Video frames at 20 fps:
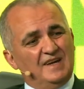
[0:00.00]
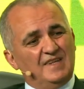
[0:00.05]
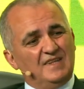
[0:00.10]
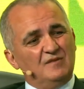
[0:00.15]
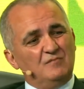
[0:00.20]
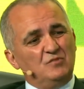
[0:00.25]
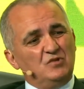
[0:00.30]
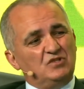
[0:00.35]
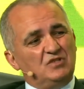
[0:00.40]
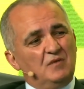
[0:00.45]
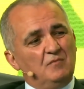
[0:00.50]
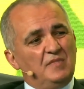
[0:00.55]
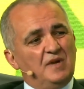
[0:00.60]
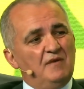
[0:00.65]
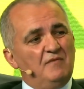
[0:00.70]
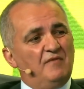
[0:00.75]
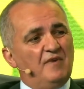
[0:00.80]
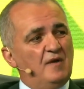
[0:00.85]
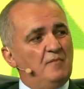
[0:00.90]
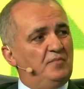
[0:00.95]
It
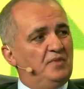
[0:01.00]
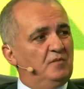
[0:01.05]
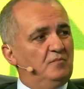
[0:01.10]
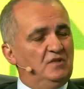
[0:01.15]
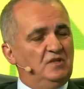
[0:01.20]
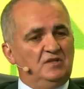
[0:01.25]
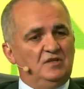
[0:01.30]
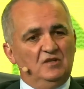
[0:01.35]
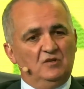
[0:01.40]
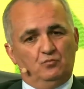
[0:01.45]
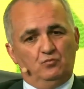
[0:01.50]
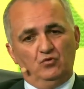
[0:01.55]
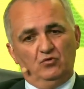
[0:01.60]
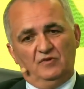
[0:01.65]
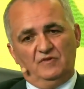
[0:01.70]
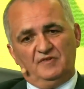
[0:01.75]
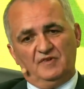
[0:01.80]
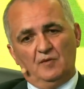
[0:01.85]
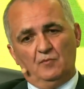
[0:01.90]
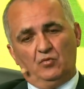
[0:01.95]
allows,
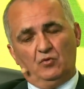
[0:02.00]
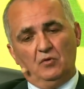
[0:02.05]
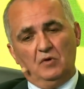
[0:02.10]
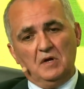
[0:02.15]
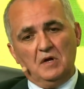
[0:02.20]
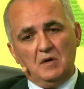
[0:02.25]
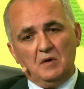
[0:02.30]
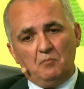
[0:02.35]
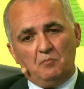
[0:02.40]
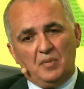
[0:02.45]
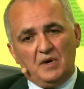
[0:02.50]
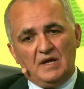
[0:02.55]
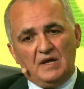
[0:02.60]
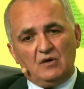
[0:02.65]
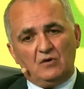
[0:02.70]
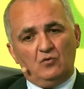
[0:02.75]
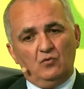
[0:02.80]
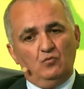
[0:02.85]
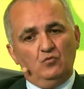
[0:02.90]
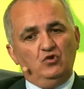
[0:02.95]
for instance,
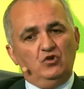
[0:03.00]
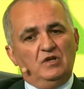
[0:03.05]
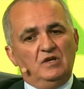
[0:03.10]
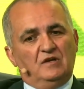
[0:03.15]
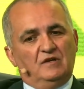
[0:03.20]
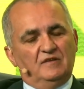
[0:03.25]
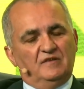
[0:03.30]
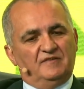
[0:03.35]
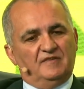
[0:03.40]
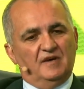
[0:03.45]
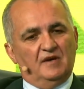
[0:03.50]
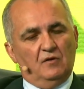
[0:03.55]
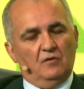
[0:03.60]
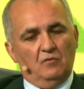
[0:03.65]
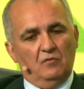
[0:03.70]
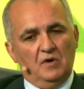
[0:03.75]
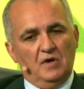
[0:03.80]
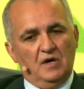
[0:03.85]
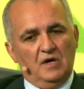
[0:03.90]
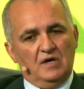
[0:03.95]
also to
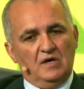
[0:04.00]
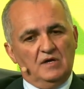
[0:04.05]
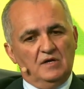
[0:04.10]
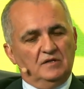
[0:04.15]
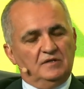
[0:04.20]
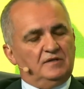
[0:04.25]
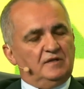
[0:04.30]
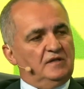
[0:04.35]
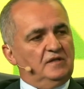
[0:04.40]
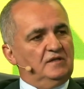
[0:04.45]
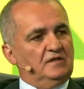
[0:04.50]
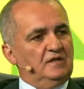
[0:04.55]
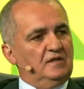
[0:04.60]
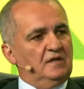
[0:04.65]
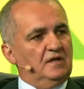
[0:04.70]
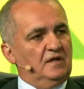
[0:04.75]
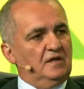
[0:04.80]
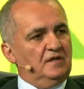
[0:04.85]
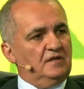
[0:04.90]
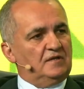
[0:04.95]

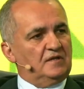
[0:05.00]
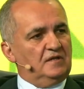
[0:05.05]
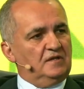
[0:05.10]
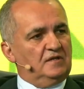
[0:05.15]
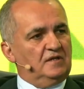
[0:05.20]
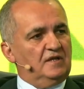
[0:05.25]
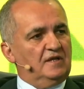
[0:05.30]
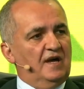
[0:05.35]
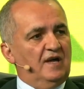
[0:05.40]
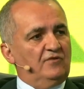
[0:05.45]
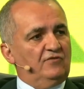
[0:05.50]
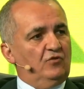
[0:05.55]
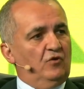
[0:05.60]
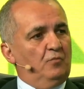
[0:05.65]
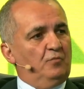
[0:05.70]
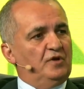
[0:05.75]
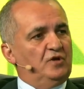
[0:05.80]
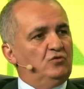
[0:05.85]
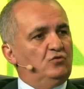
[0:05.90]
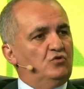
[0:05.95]
communicate
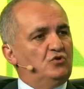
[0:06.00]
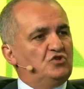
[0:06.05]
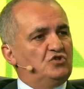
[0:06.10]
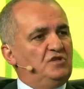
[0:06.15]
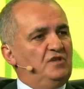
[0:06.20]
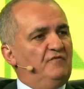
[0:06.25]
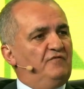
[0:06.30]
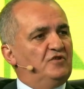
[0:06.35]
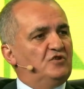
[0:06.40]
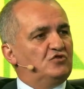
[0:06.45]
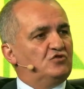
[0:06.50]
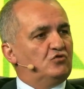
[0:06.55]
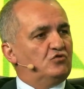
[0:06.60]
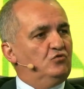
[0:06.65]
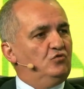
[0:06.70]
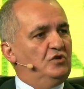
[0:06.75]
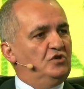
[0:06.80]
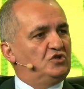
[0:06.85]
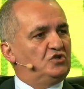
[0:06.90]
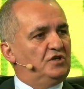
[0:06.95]
between
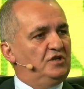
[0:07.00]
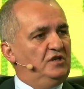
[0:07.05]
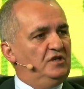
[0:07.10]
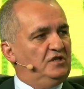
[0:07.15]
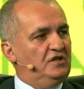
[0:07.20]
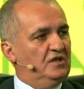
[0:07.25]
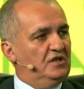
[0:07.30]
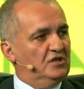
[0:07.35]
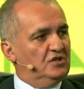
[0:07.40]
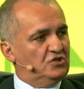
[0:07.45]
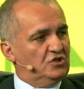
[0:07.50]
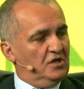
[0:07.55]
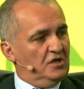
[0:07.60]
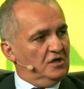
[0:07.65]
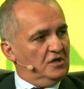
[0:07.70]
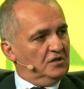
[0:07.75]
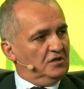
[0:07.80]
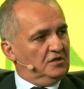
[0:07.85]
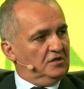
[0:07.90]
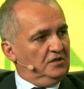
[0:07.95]
entities
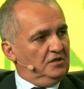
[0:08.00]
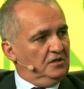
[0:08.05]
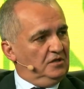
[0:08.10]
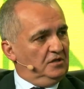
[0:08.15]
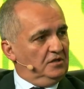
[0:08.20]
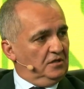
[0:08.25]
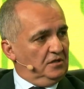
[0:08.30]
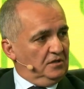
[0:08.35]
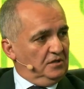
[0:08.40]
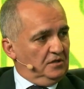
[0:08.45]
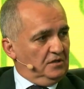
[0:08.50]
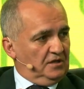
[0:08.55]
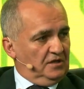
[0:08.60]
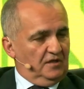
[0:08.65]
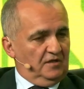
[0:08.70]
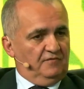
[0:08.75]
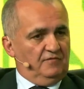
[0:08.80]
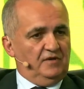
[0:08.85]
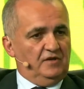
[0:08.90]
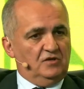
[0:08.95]
of
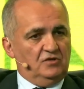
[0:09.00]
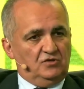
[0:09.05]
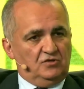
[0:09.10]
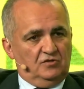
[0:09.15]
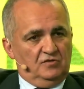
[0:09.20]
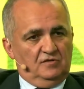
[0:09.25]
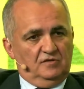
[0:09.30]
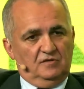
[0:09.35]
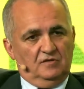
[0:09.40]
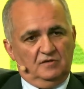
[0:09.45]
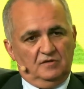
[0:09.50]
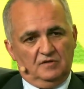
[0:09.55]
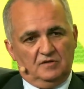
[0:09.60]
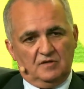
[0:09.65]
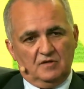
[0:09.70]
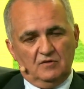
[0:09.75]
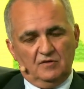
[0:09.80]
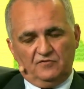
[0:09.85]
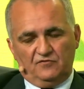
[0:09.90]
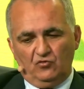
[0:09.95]
critical
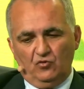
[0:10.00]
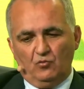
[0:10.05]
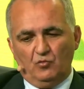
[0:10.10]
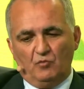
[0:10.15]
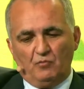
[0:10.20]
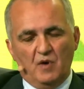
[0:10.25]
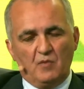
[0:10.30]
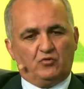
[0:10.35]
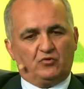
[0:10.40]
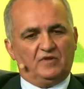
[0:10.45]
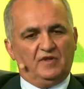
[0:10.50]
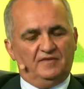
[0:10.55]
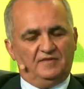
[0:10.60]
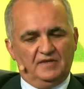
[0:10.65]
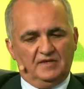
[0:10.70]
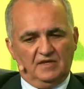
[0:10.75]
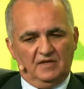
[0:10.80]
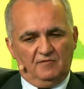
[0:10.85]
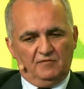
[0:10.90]
infrastructures that more and more